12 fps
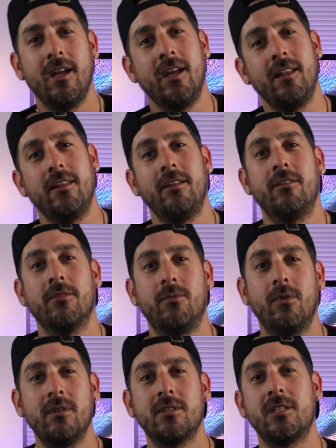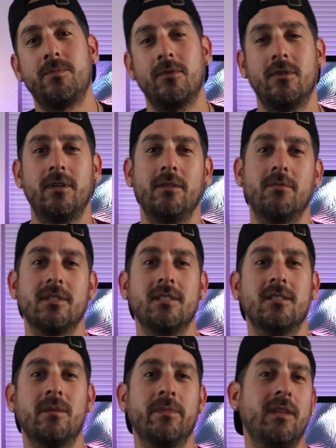And you know, the Rolex Explorer, it wasn't
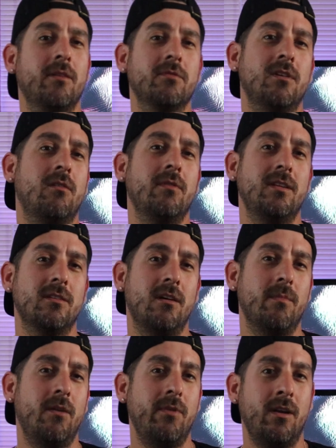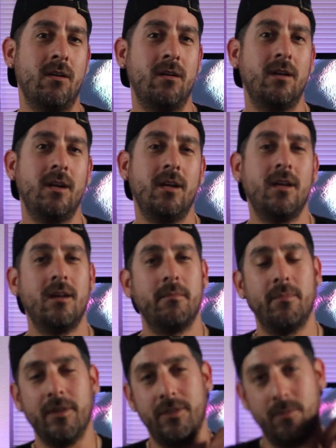something that was always on my radar,
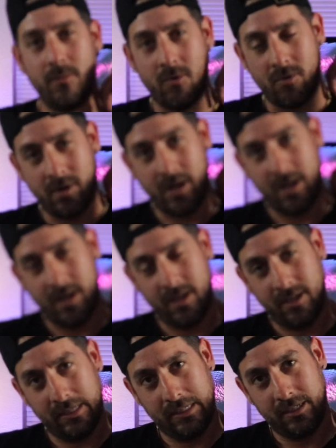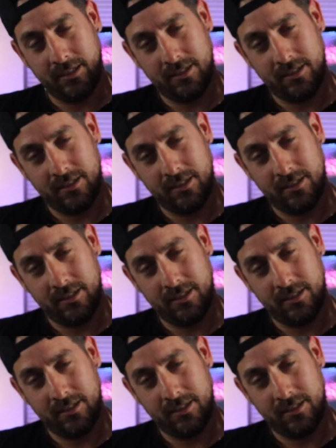but the more I